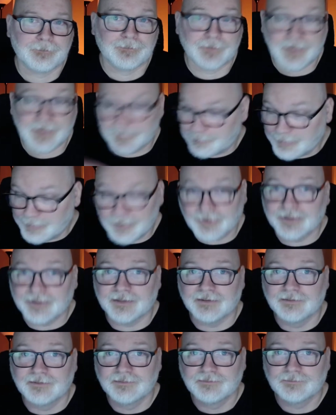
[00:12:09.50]

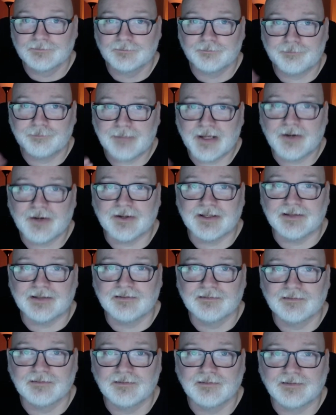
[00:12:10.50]
Period.
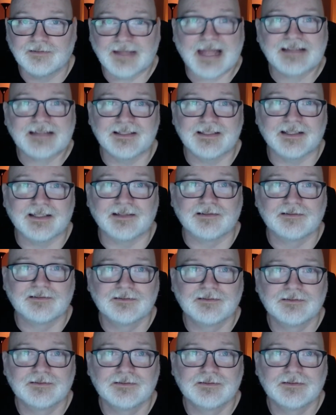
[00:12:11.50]
That's it.
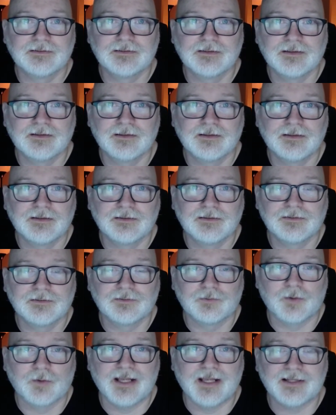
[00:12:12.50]

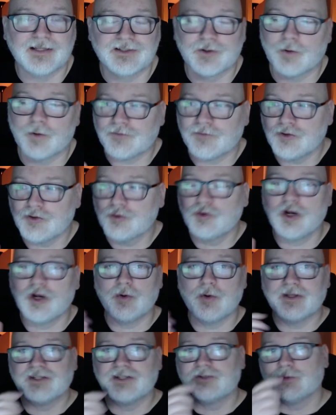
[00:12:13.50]
Right? So if you go
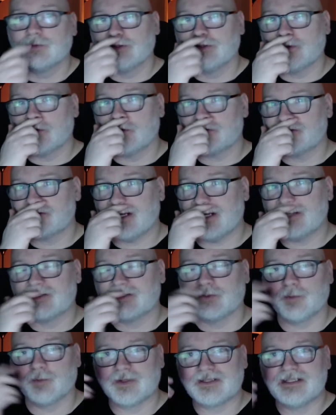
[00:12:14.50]
into a
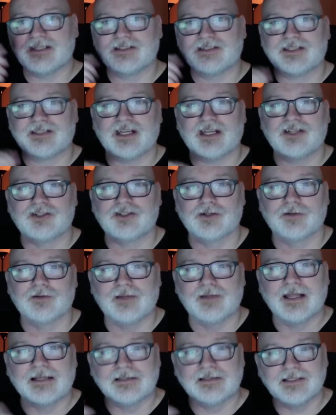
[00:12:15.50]
negotiation with the intention of
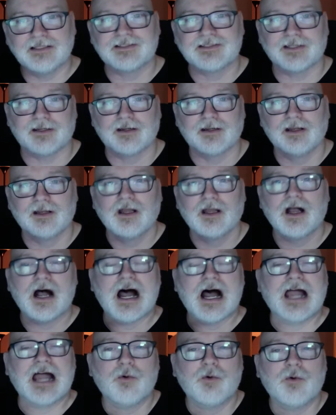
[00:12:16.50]
like, listen,
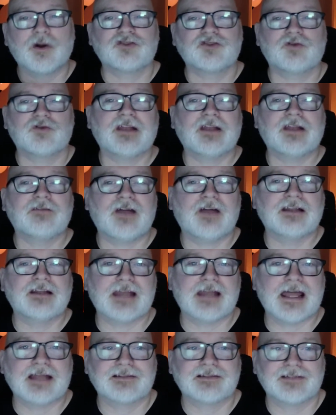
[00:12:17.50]
I want to try and find an
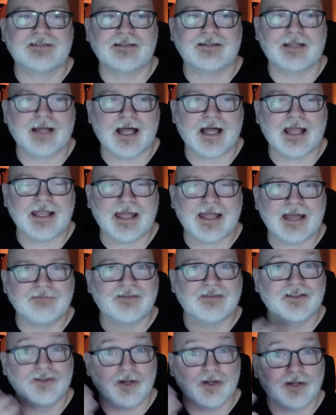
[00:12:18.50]
asset that I have
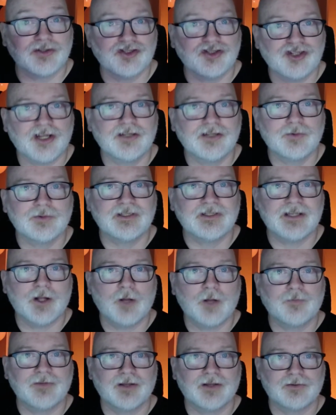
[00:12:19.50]
that's going to genuinely
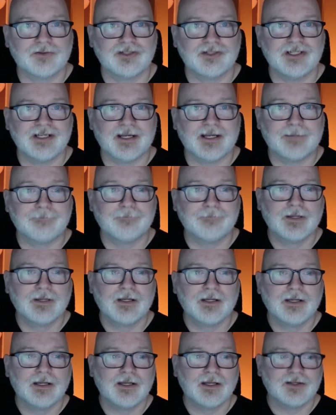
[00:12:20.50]
help the other GM
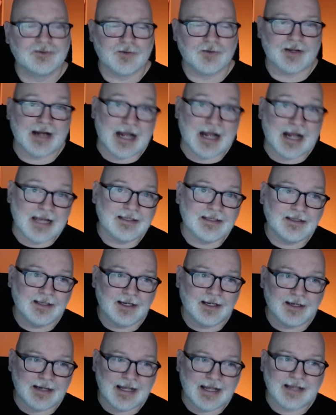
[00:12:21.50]
so that I can get
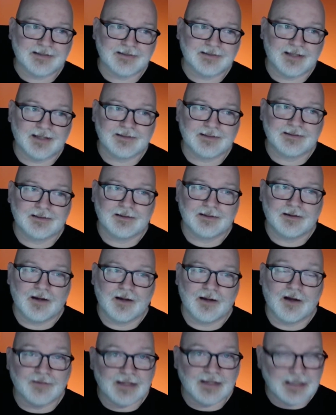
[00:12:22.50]
an asset
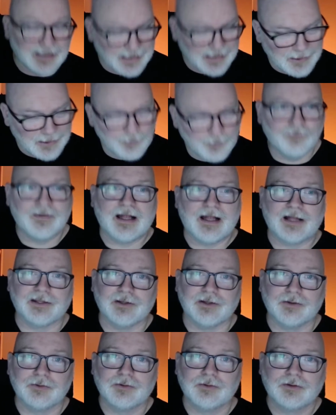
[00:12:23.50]
of equal
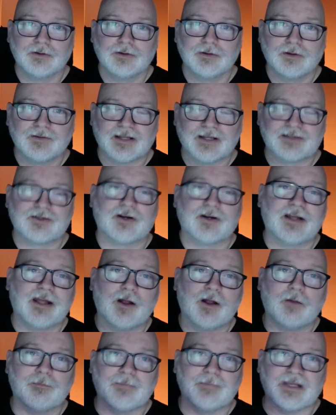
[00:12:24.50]
value that's going to
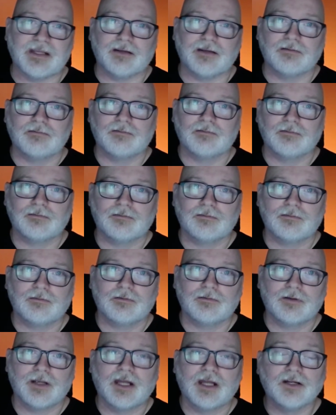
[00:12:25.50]
help me.
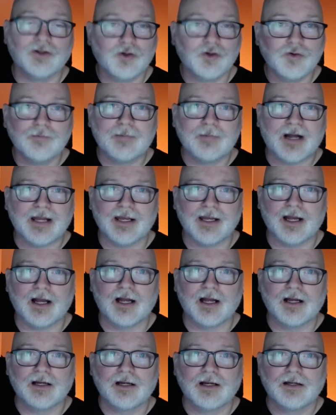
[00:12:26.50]
And
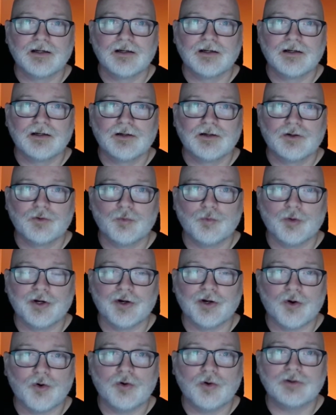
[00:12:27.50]
kumbaya, we're going to
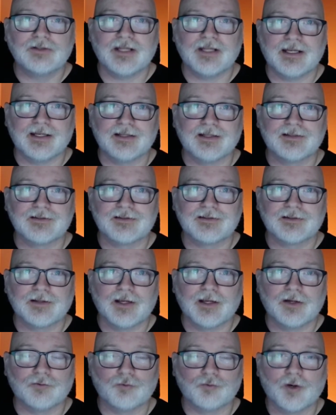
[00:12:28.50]
hold hands
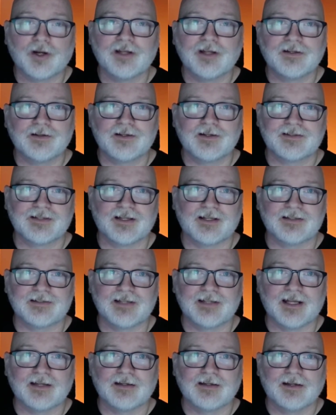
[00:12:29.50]
and run into the
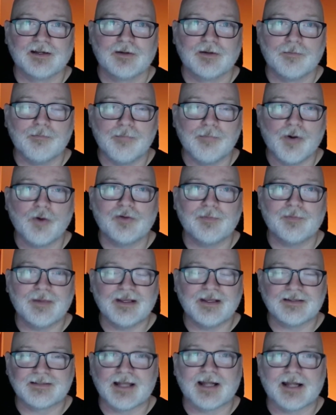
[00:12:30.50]
sunset, both
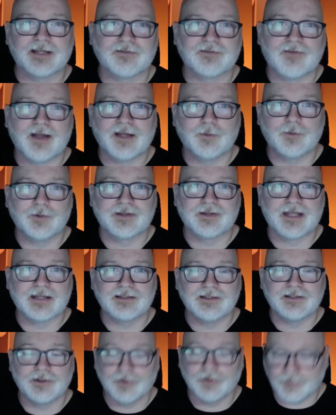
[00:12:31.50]
being satisfied with that
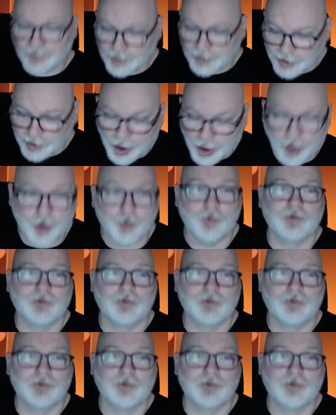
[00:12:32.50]
deal. No.